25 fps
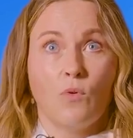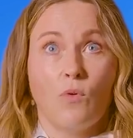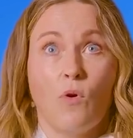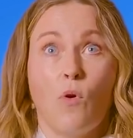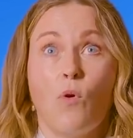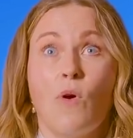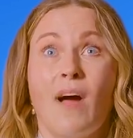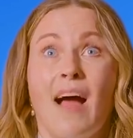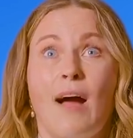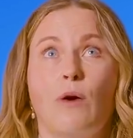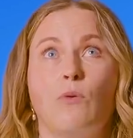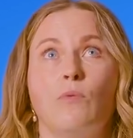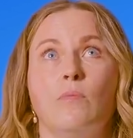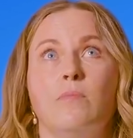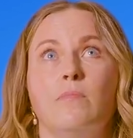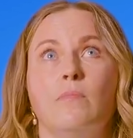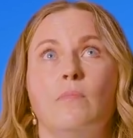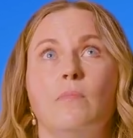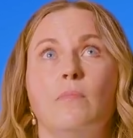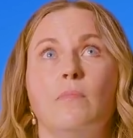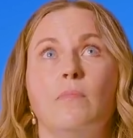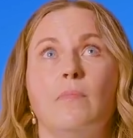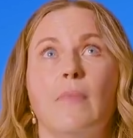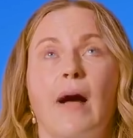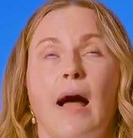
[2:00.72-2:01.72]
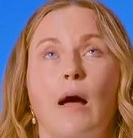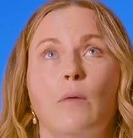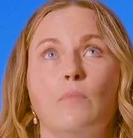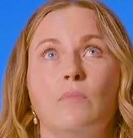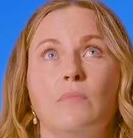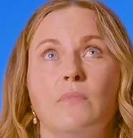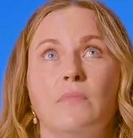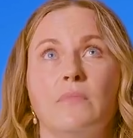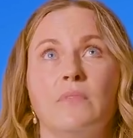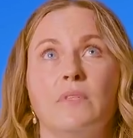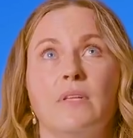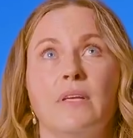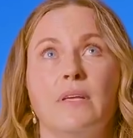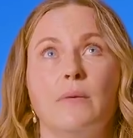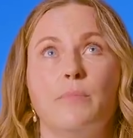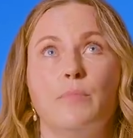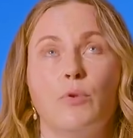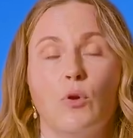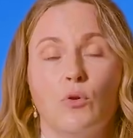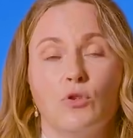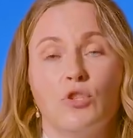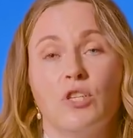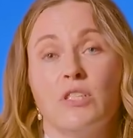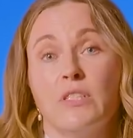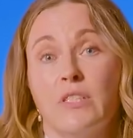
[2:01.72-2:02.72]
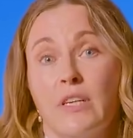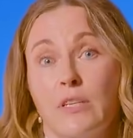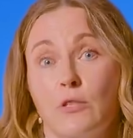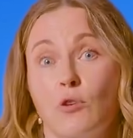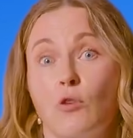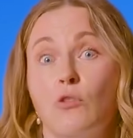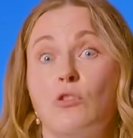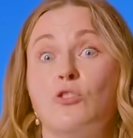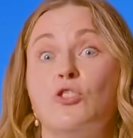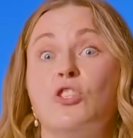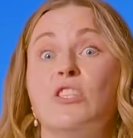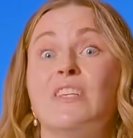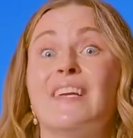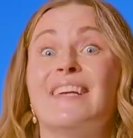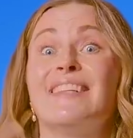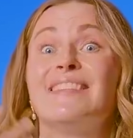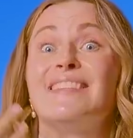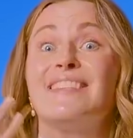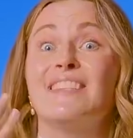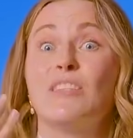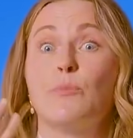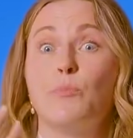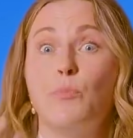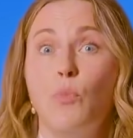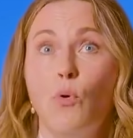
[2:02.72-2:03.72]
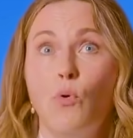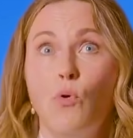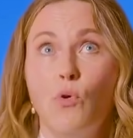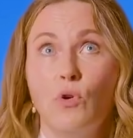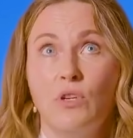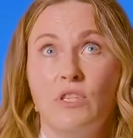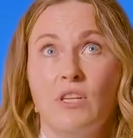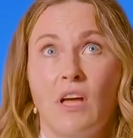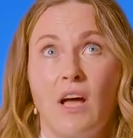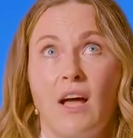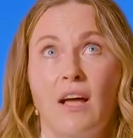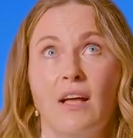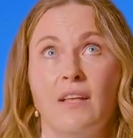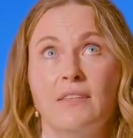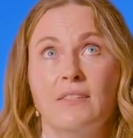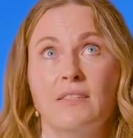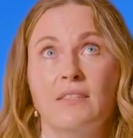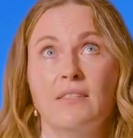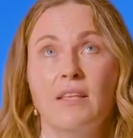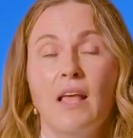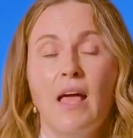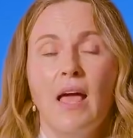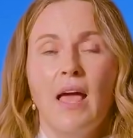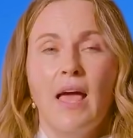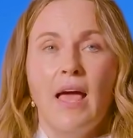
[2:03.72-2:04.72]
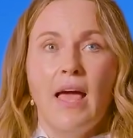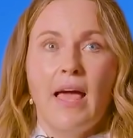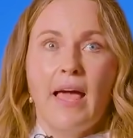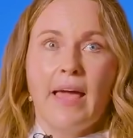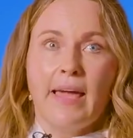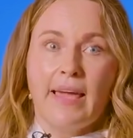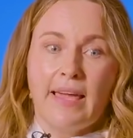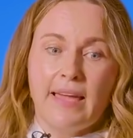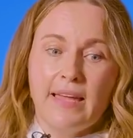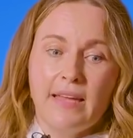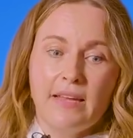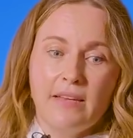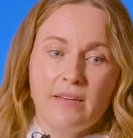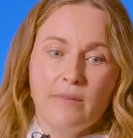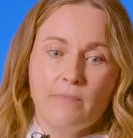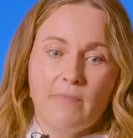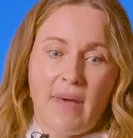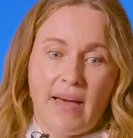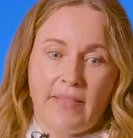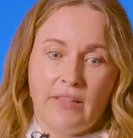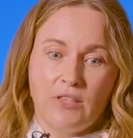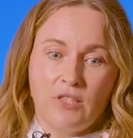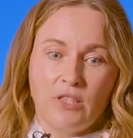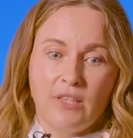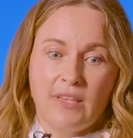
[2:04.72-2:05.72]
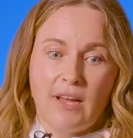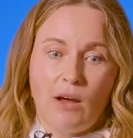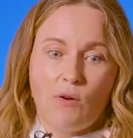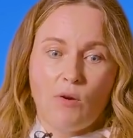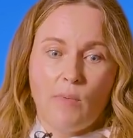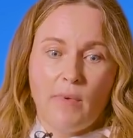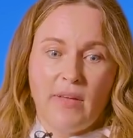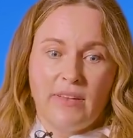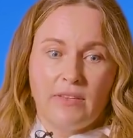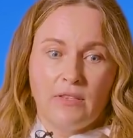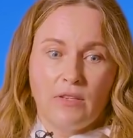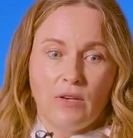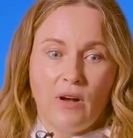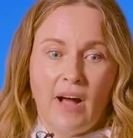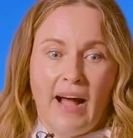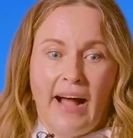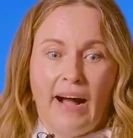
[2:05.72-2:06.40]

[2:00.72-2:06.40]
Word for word: or how the blockchain technology can support us in managing our mental